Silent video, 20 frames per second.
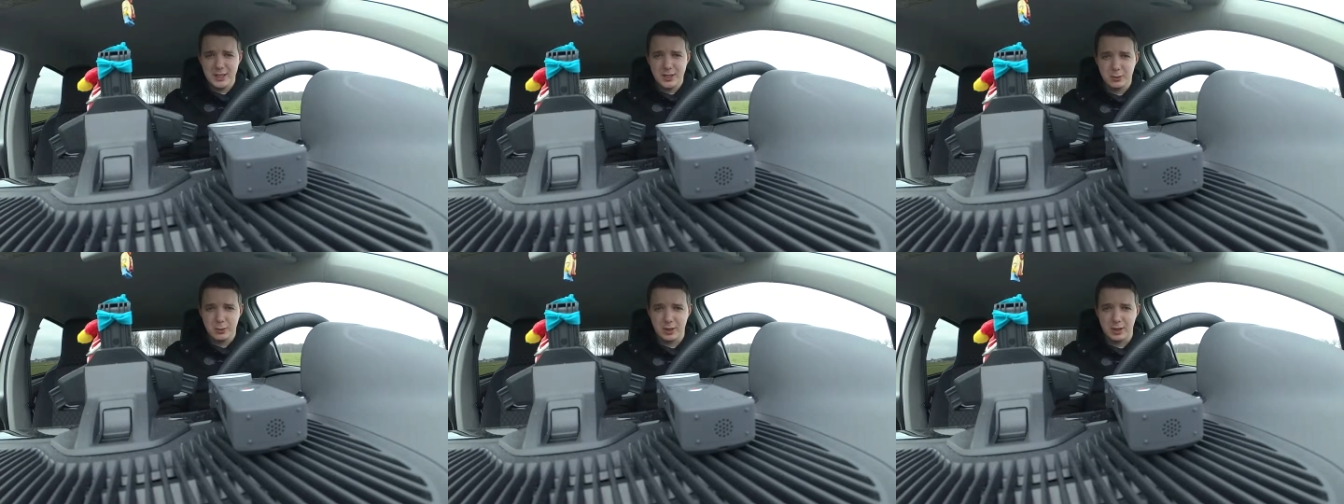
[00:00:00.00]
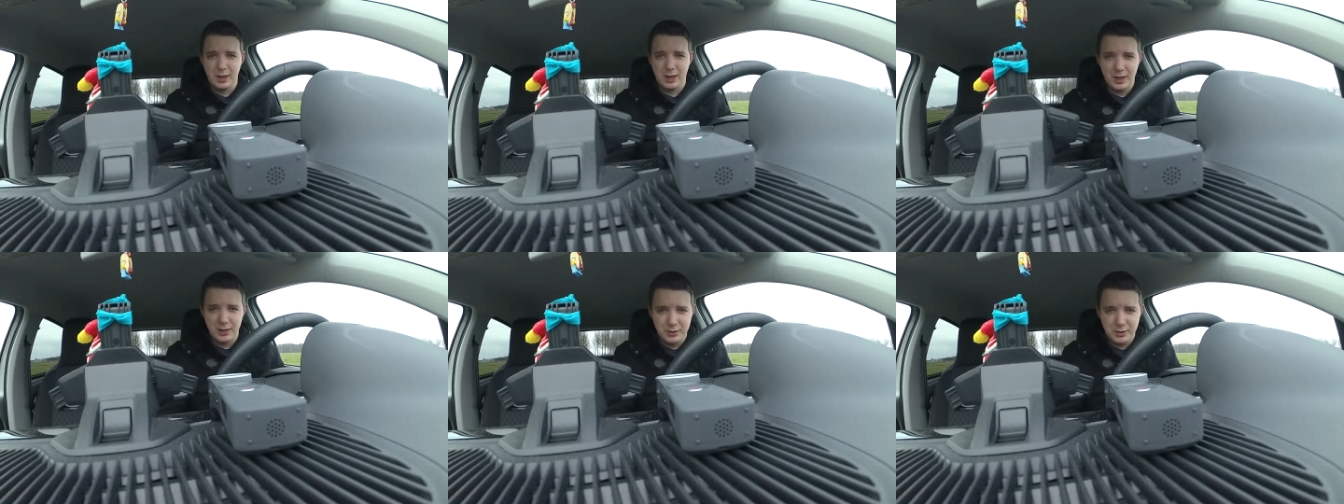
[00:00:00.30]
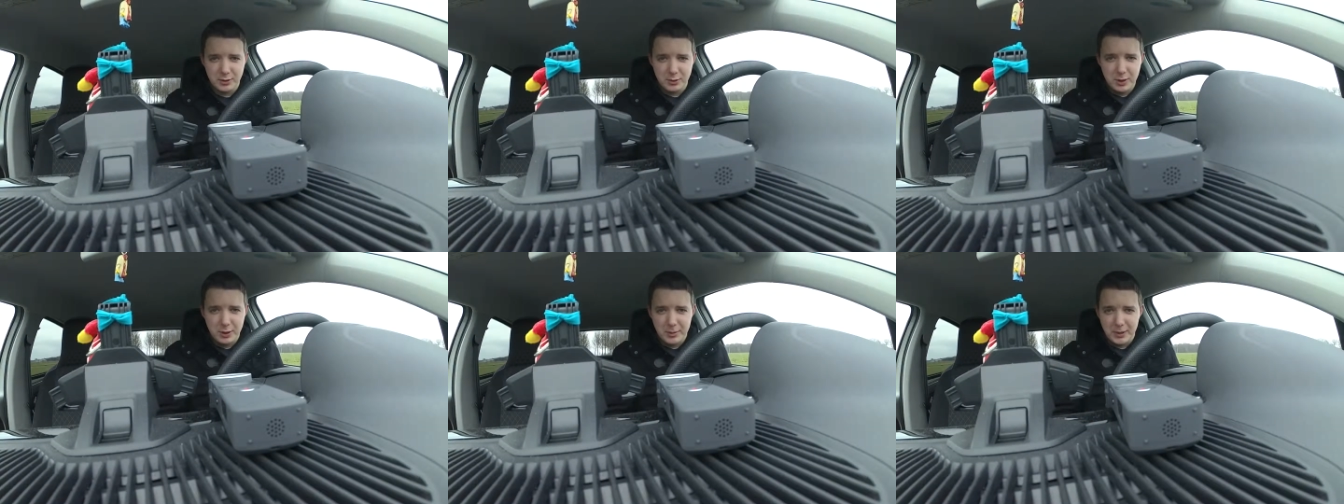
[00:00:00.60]
that's what
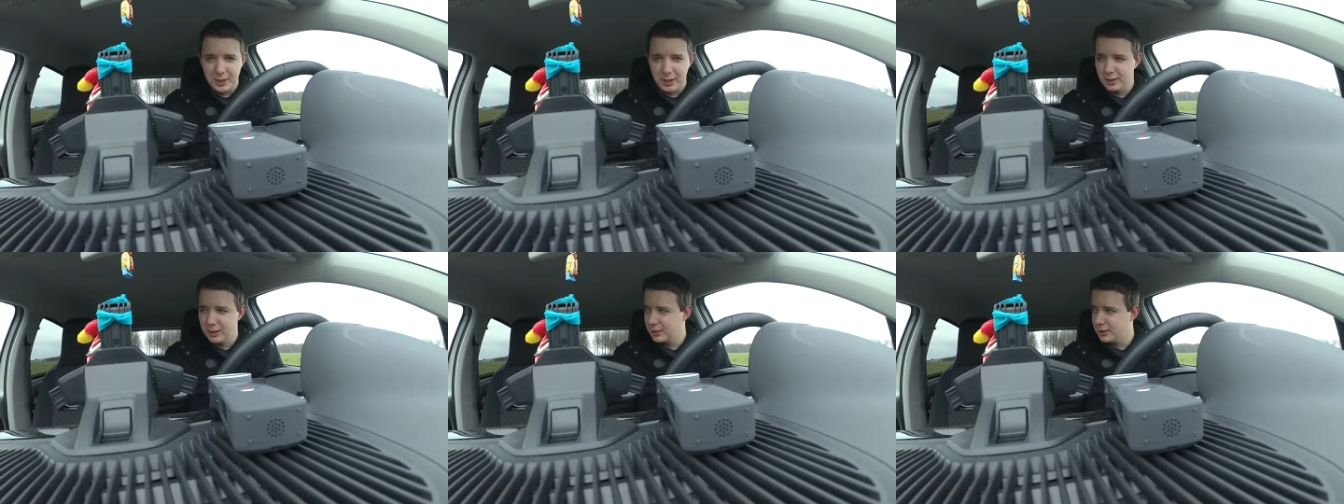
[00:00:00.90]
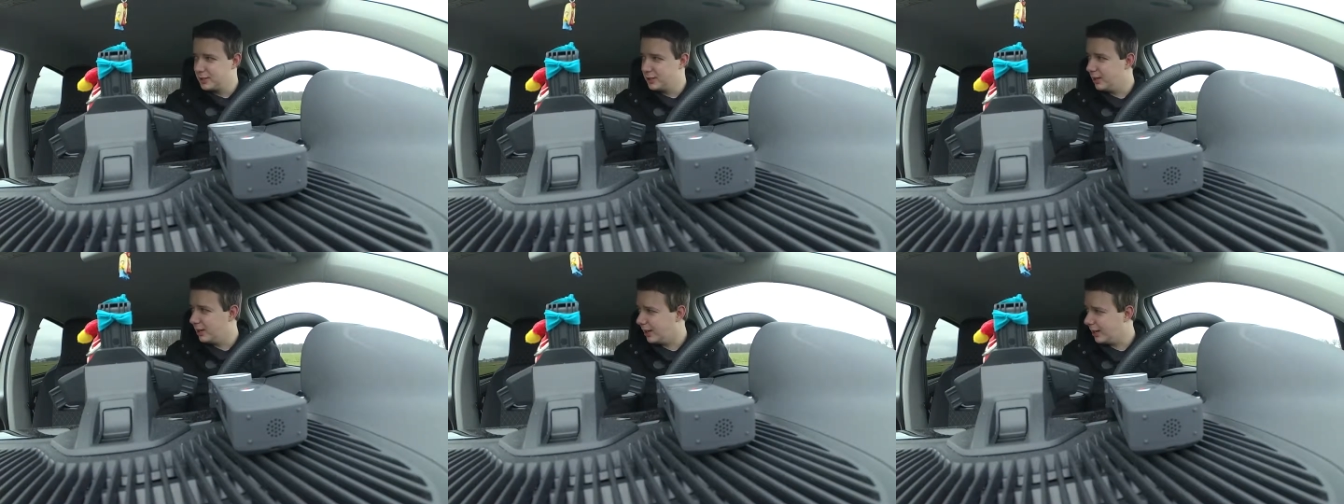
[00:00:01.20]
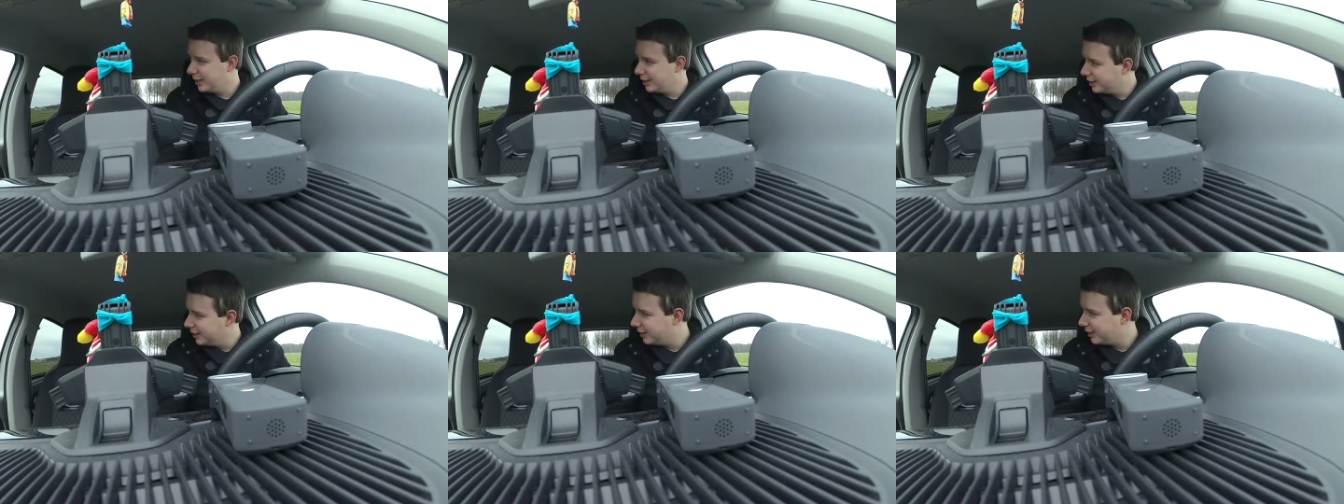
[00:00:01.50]
live streaming looks
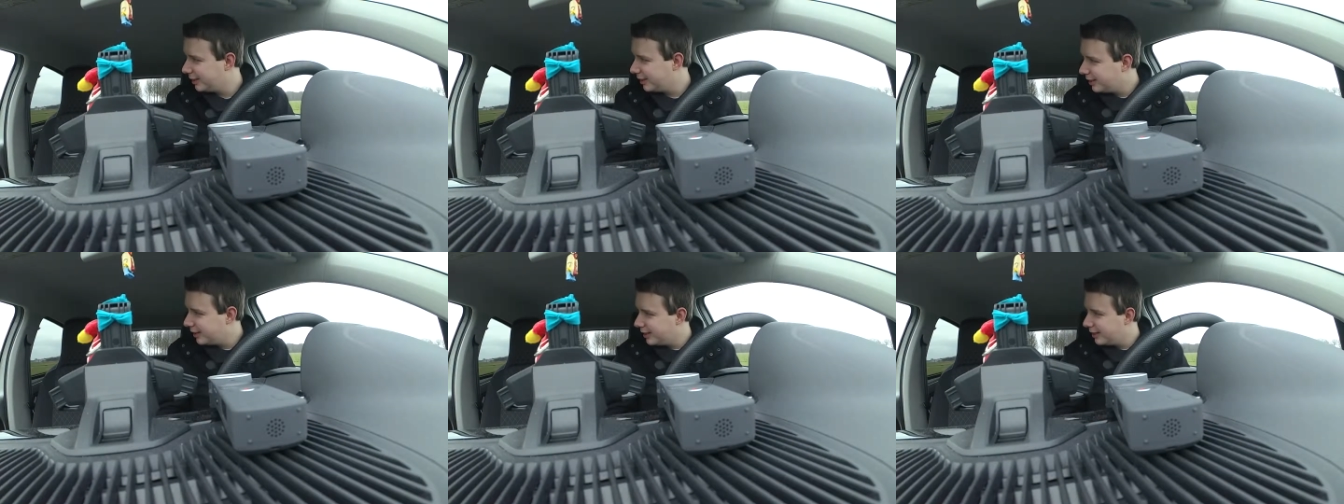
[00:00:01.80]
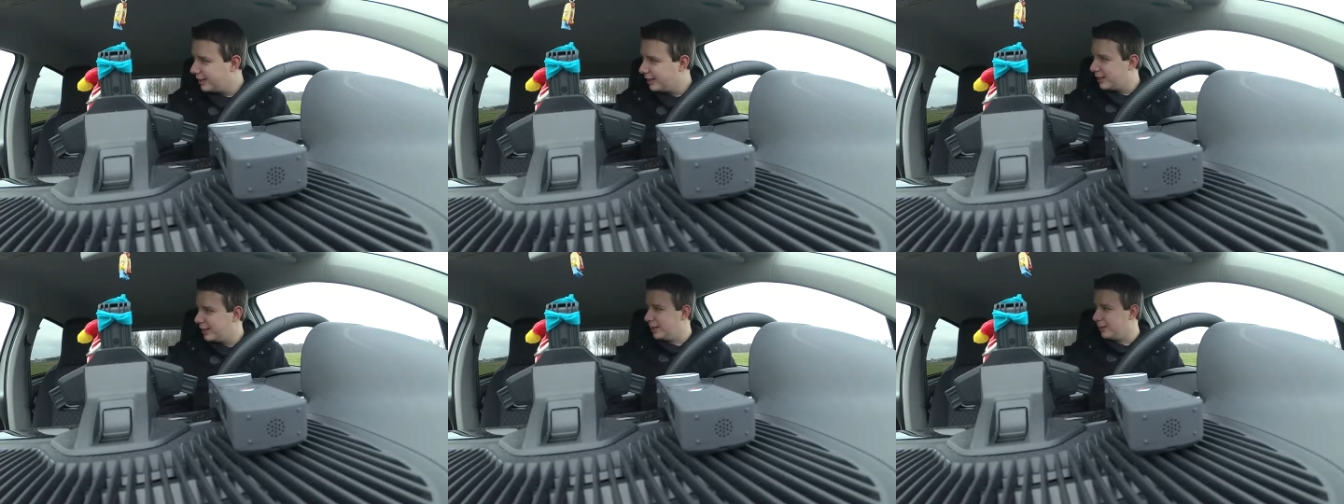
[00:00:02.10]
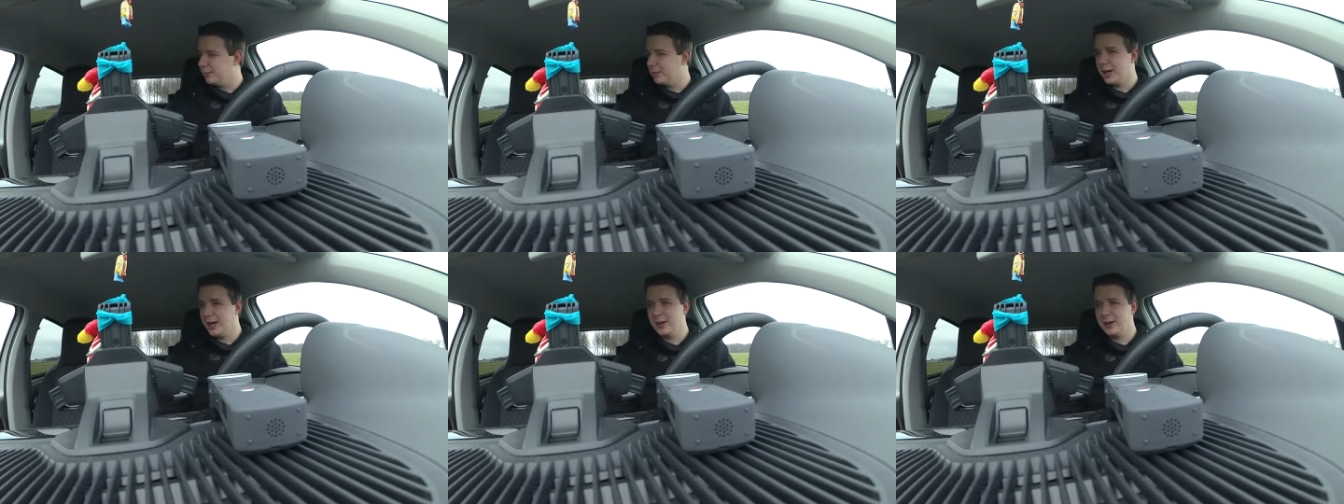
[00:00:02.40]
like,
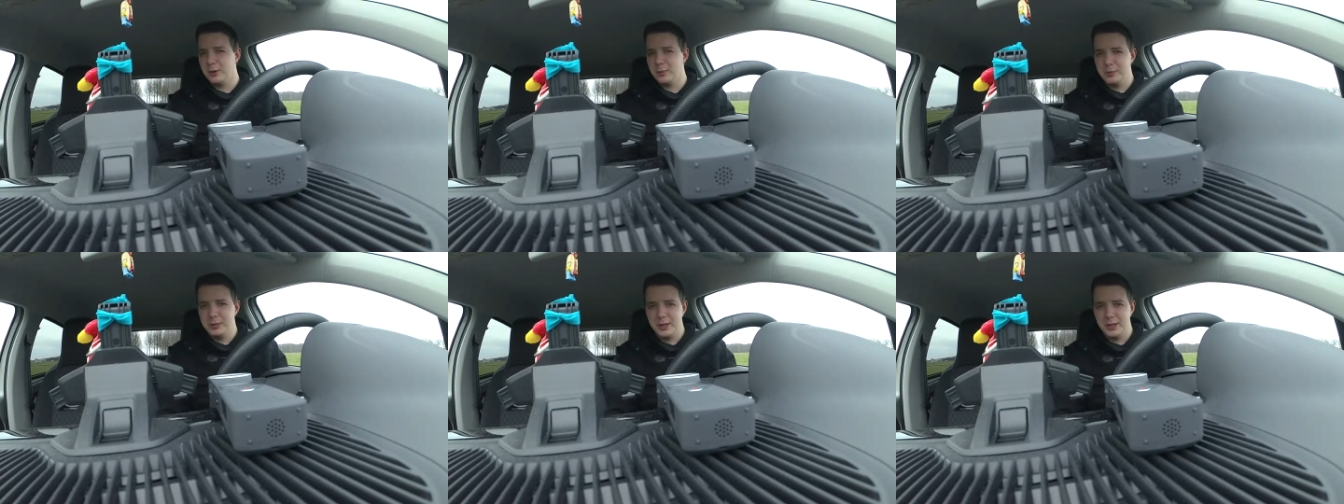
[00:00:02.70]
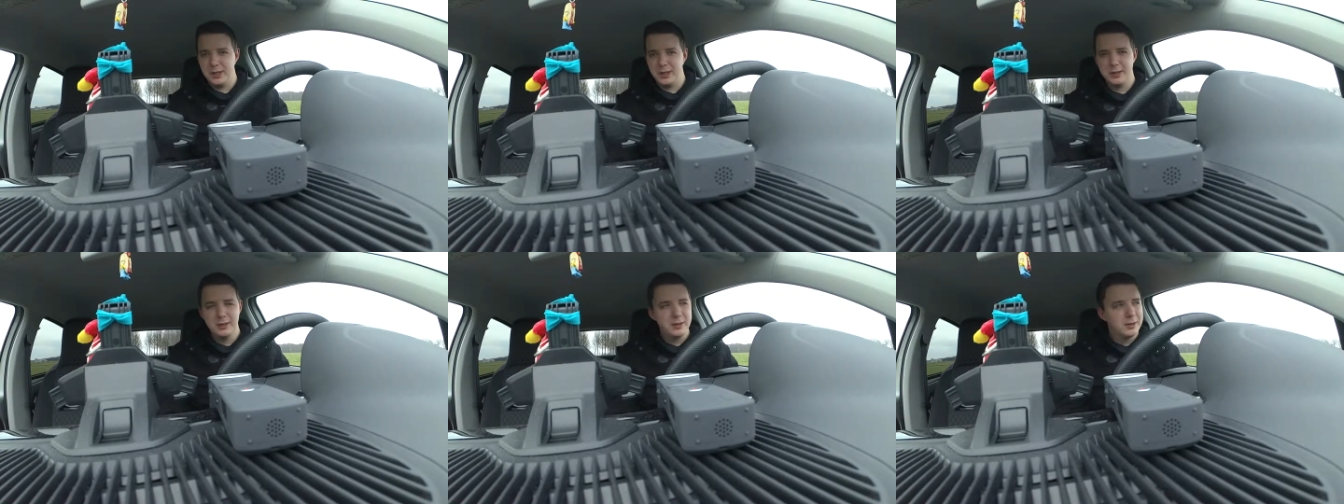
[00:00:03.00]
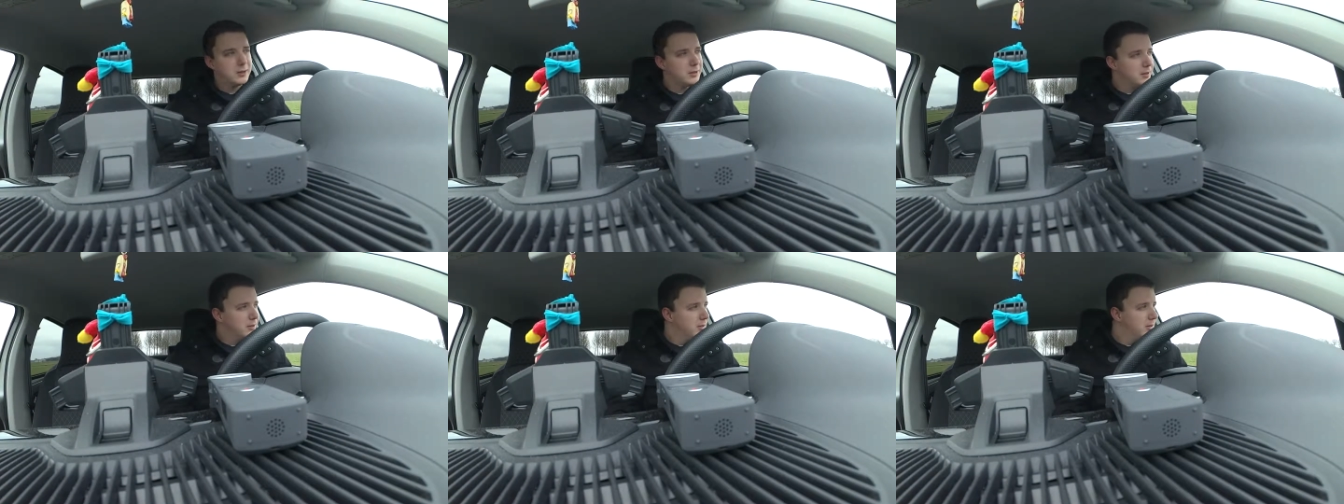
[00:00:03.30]
in my opinion.